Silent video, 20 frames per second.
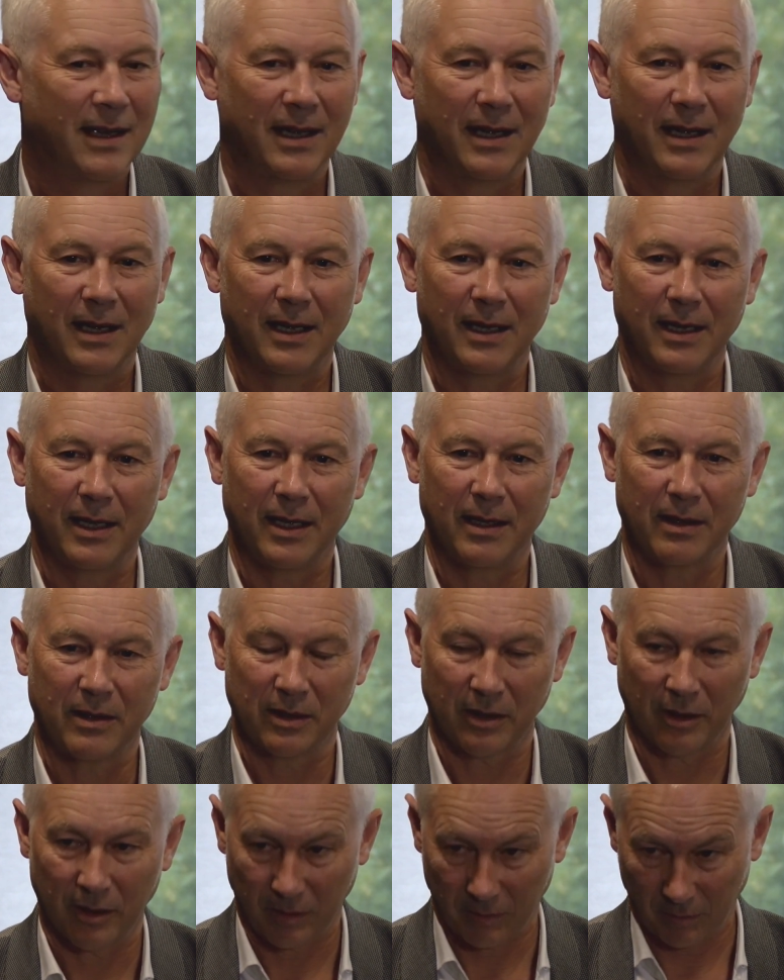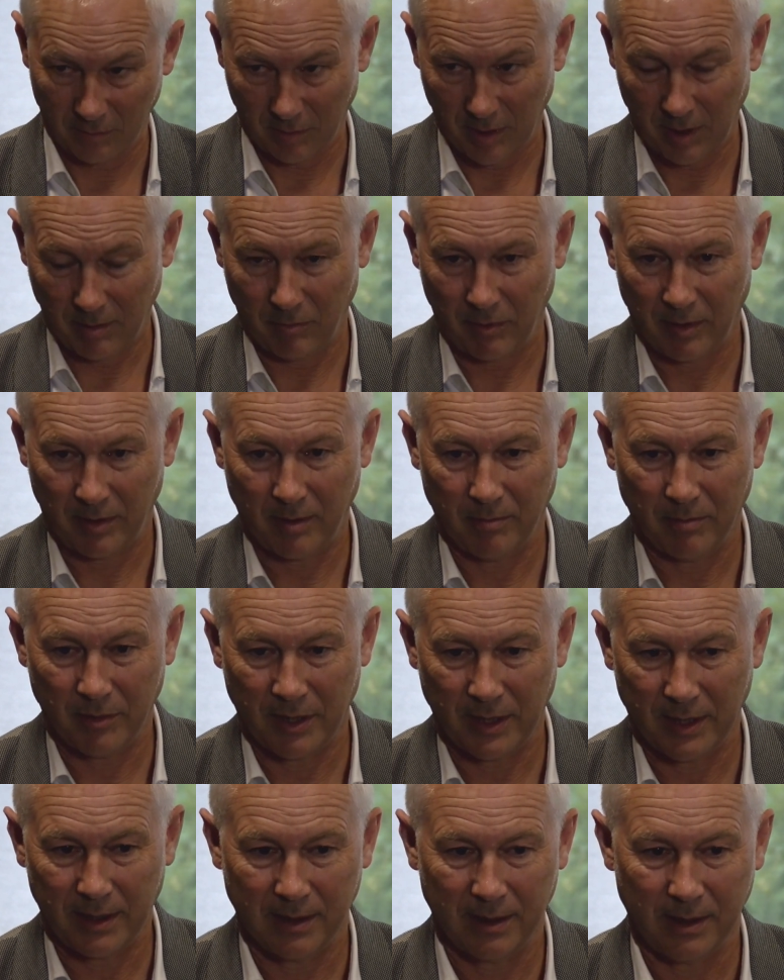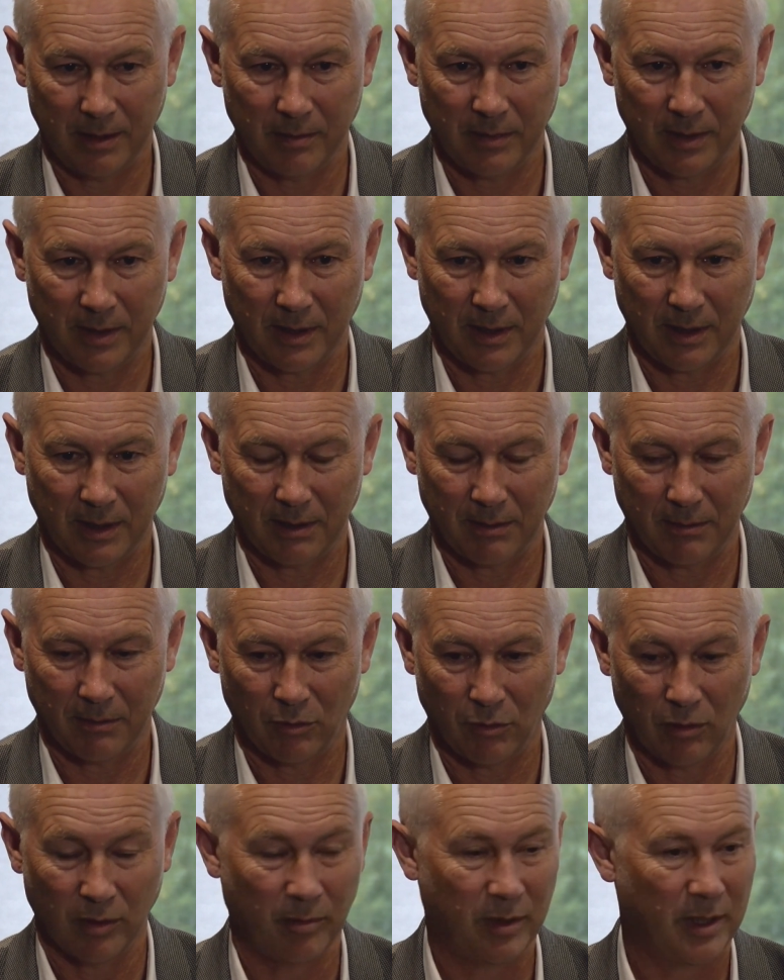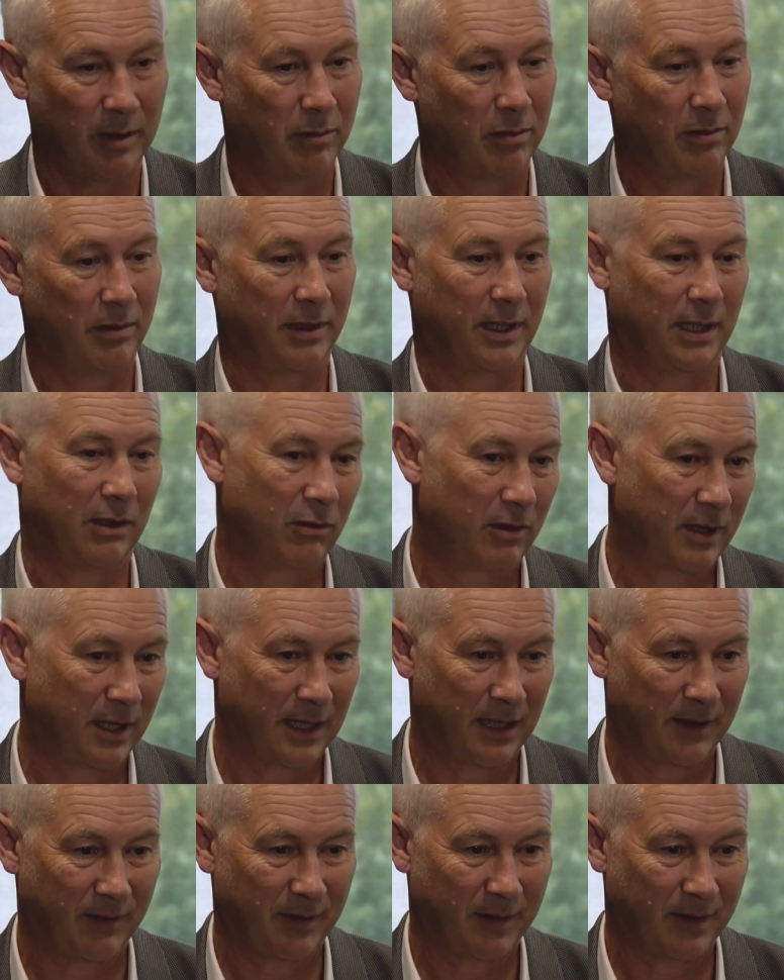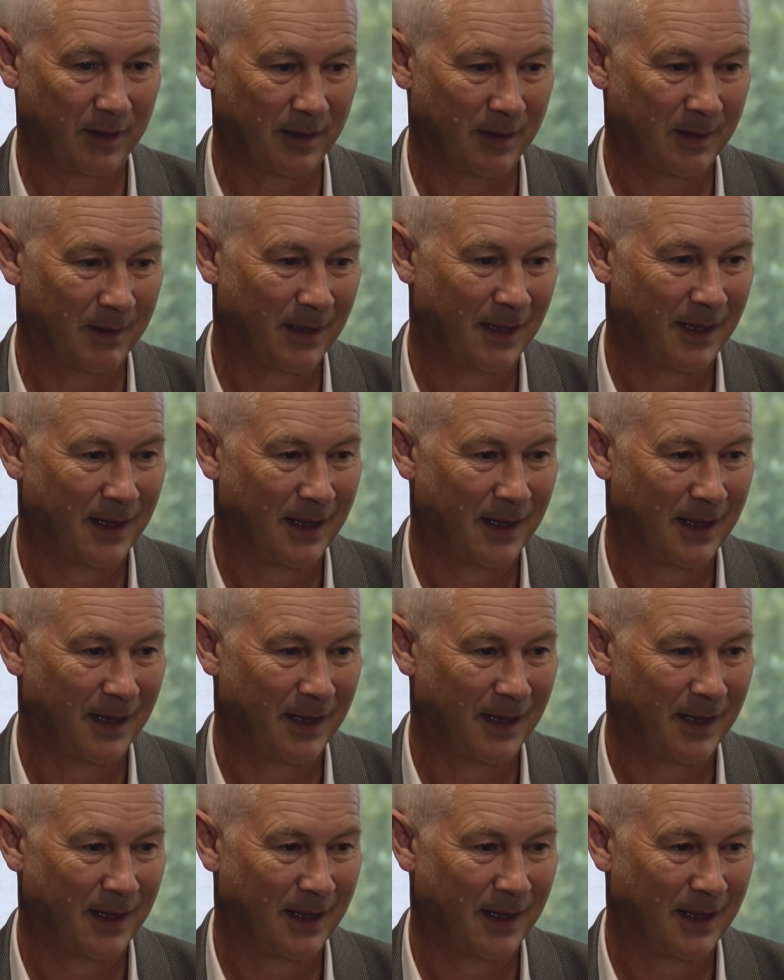And so within my teams are all the people that look after